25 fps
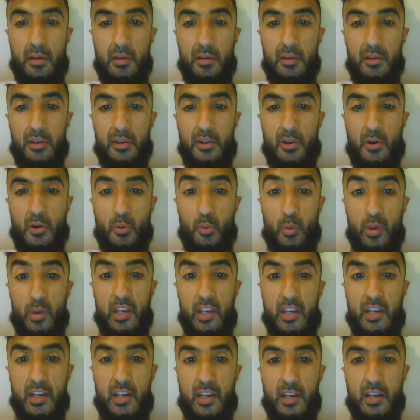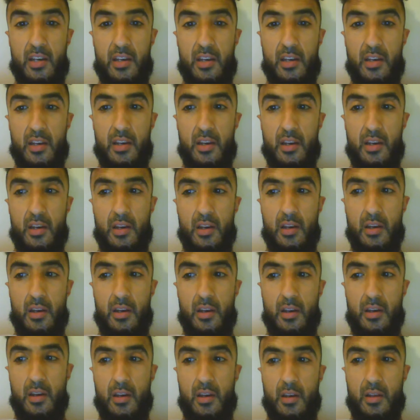weak
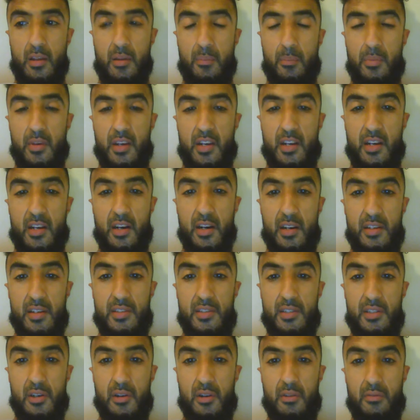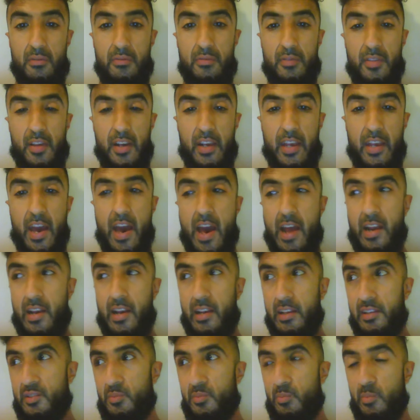because of the
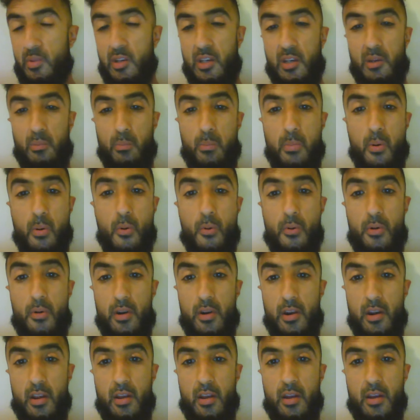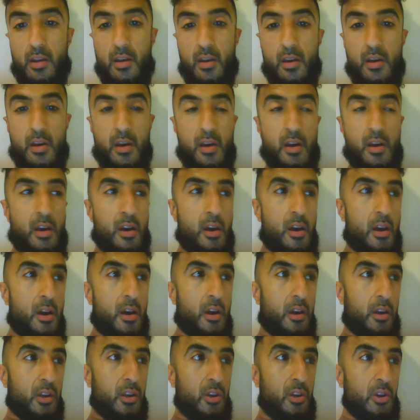catalyst being porn.
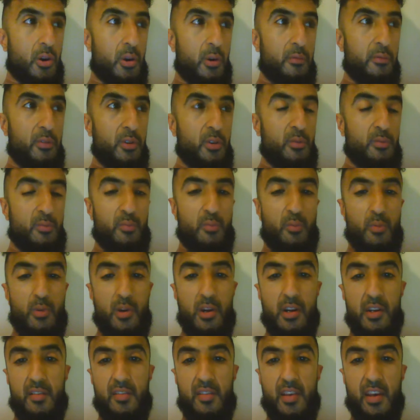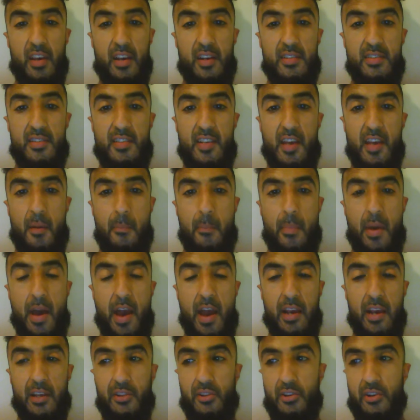If you were to take a step
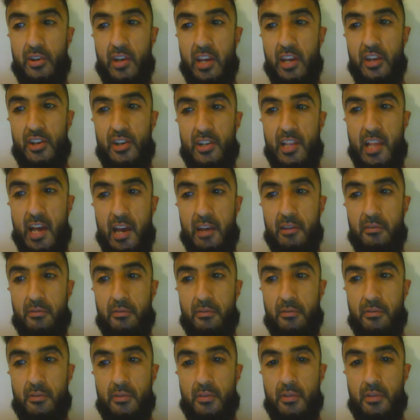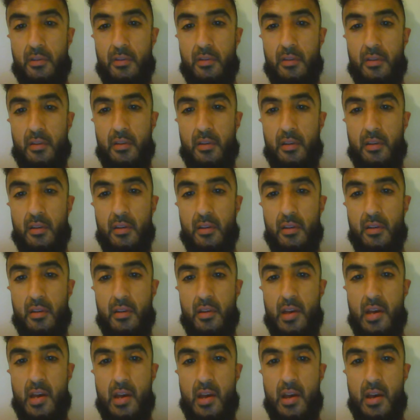back and look at your life
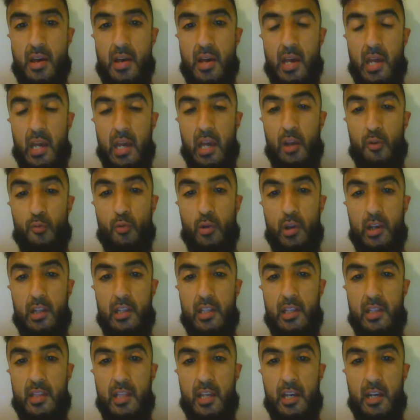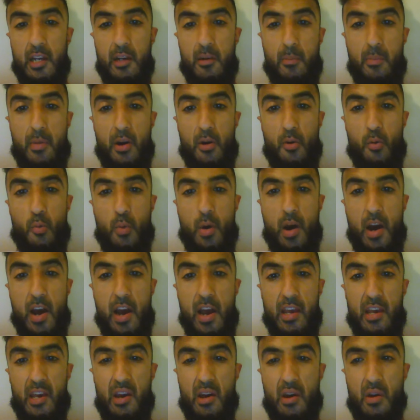and really think about
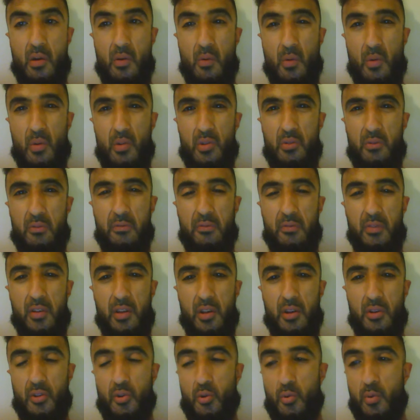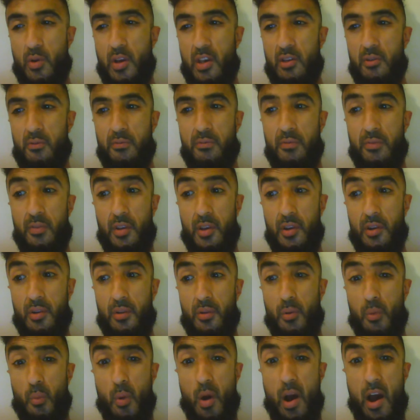why you feel the way you feel,
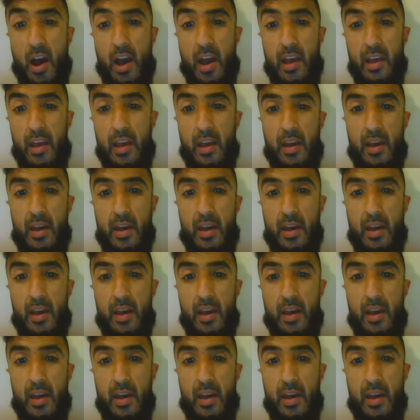why